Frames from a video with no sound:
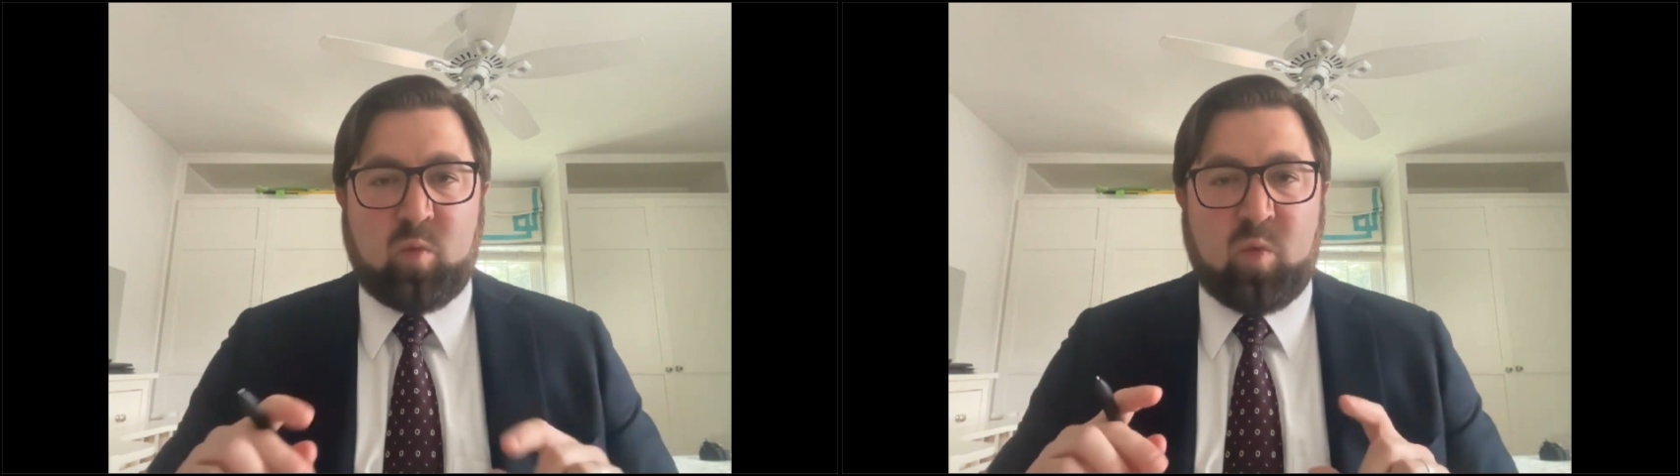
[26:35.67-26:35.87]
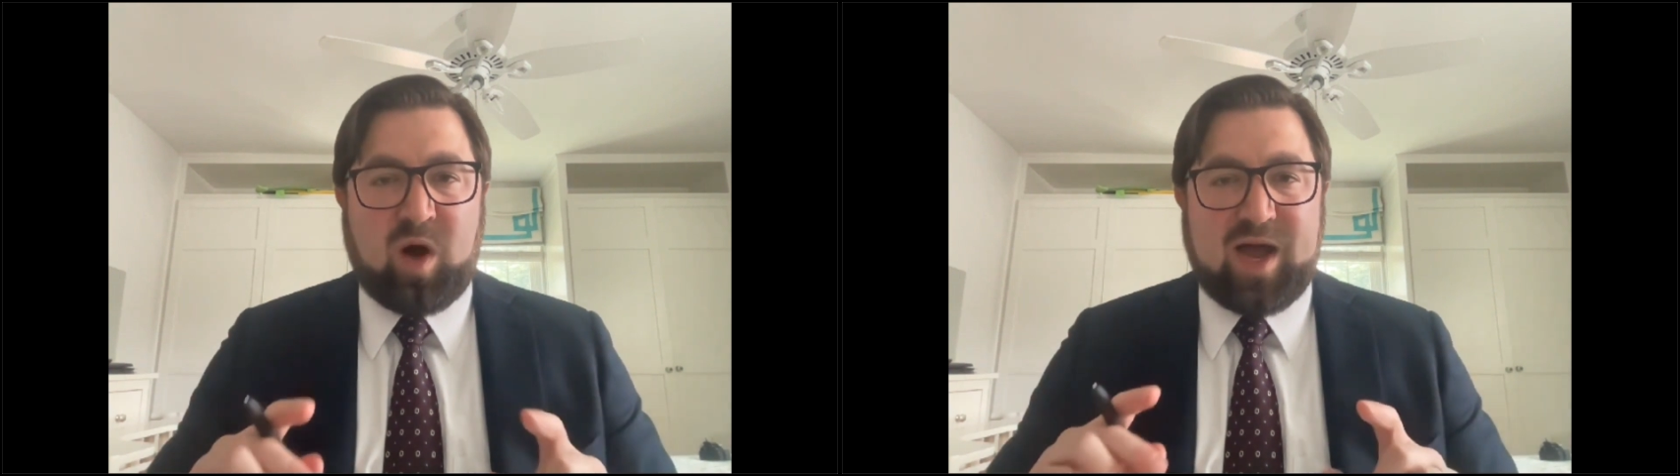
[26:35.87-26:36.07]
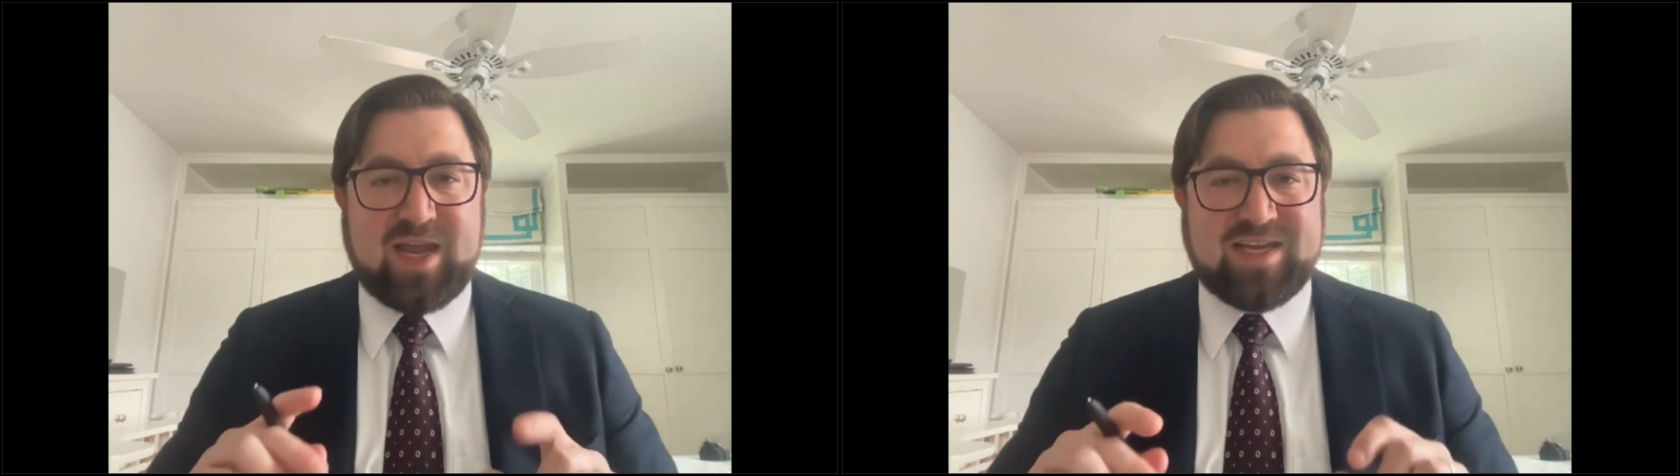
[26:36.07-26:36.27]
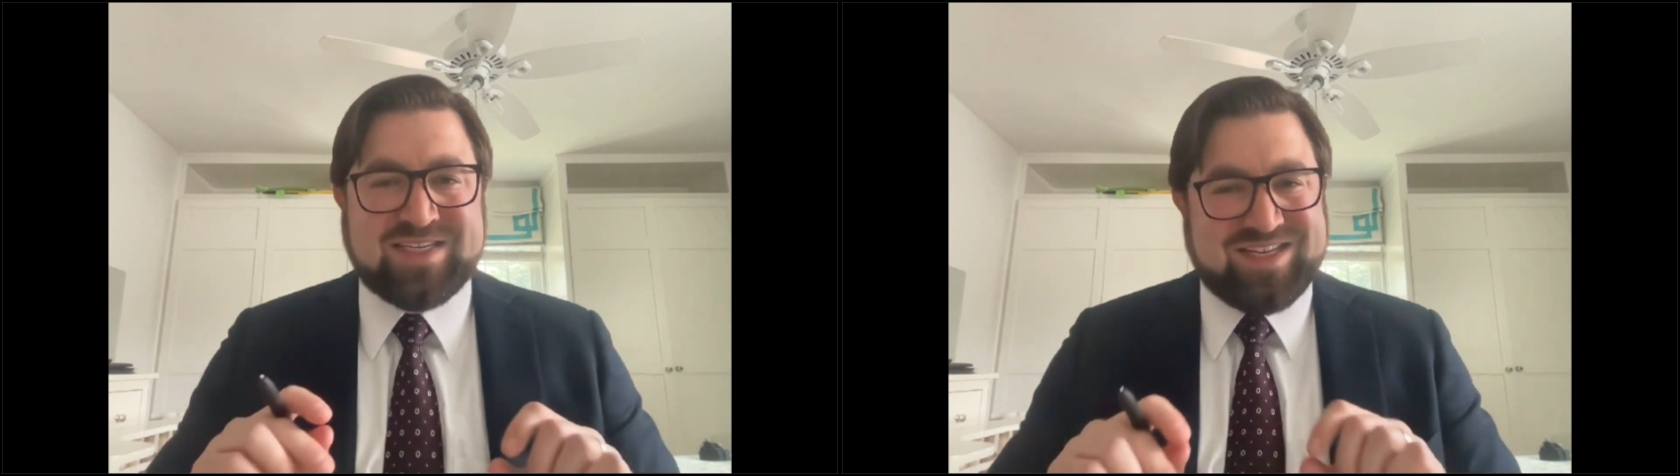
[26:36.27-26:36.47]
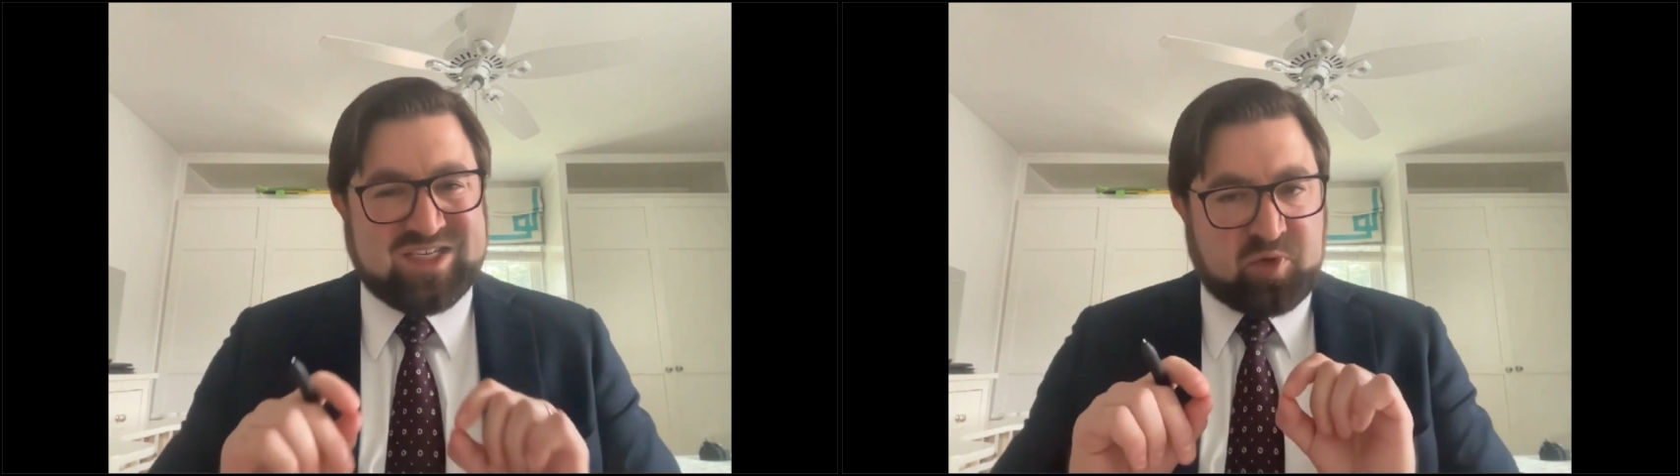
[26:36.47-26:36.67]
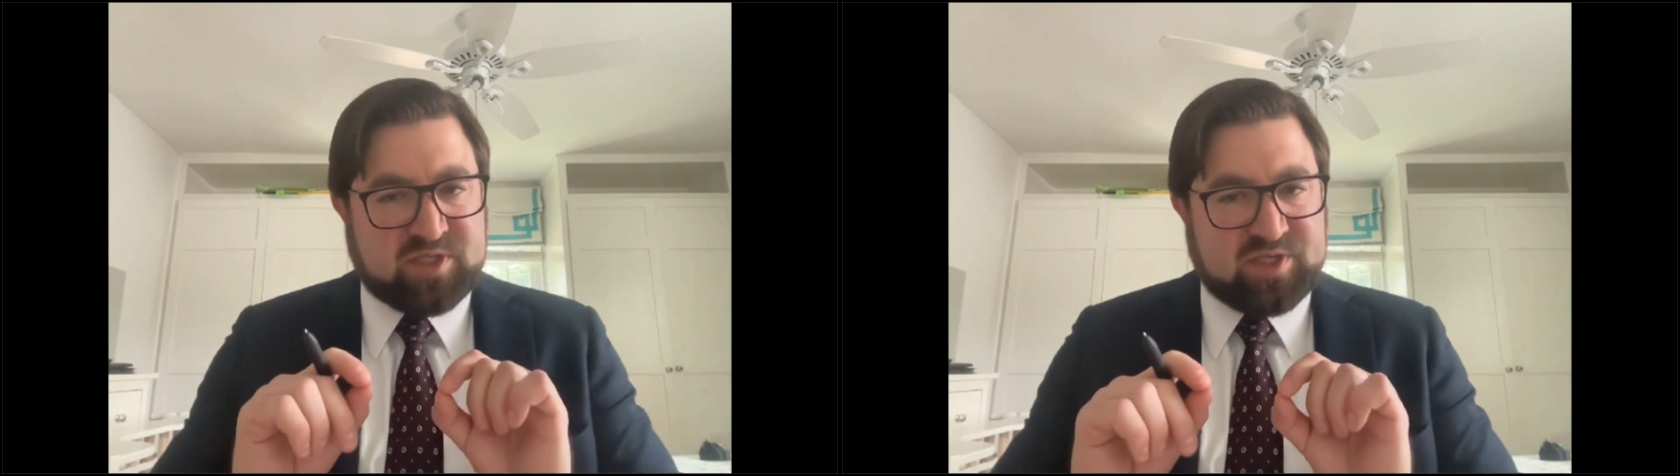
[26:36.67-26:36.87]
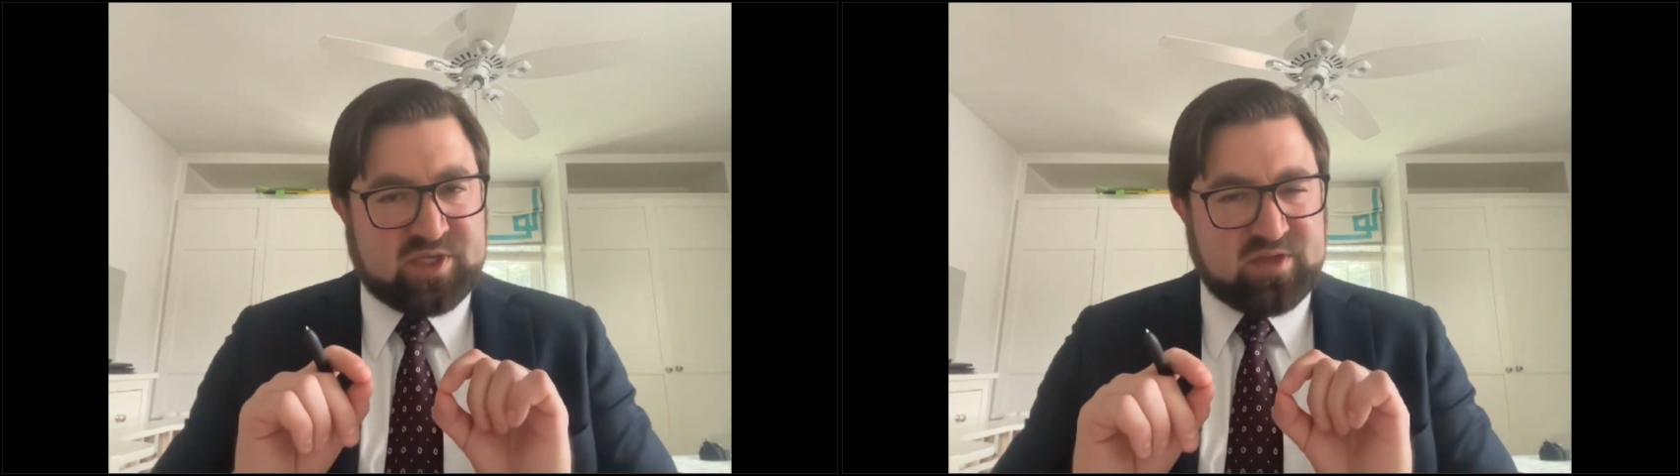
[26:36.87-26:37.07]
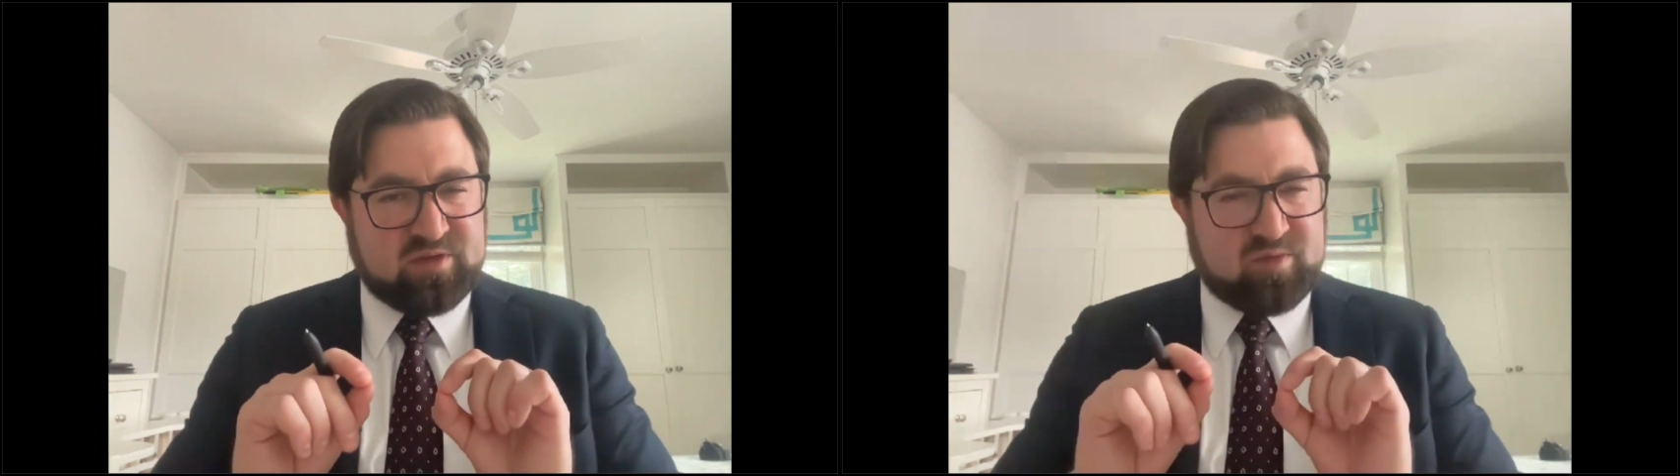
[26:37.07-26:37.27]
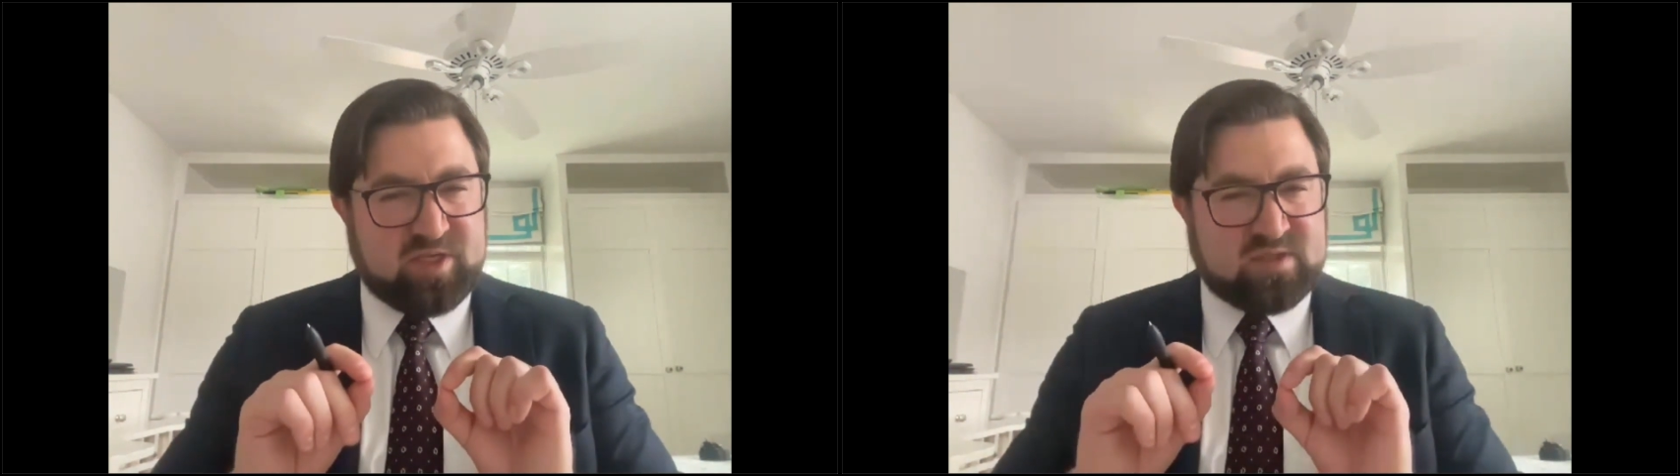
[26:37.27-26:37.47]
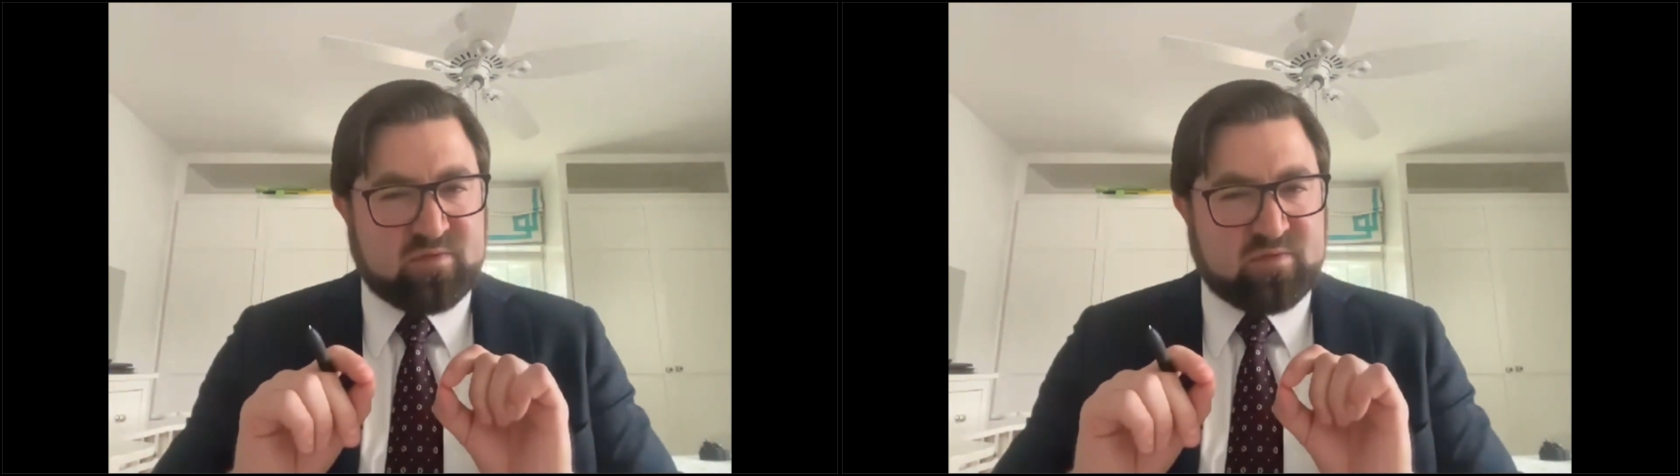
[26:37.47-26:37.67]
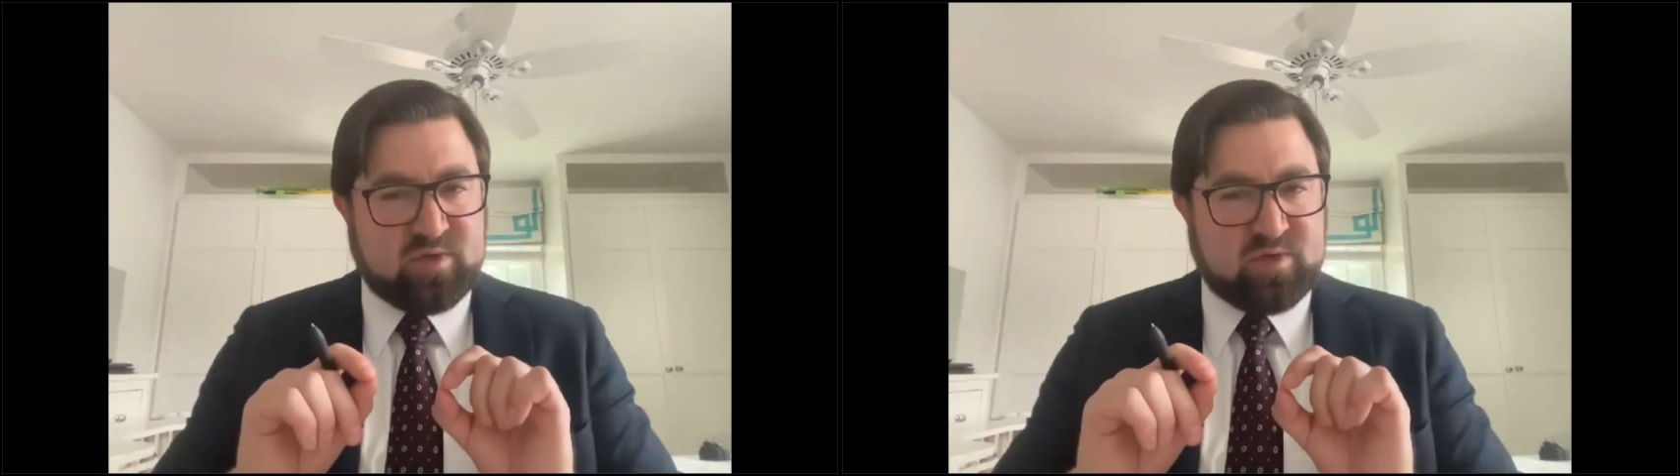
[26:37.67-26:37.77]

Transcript: Why is this particular piece of real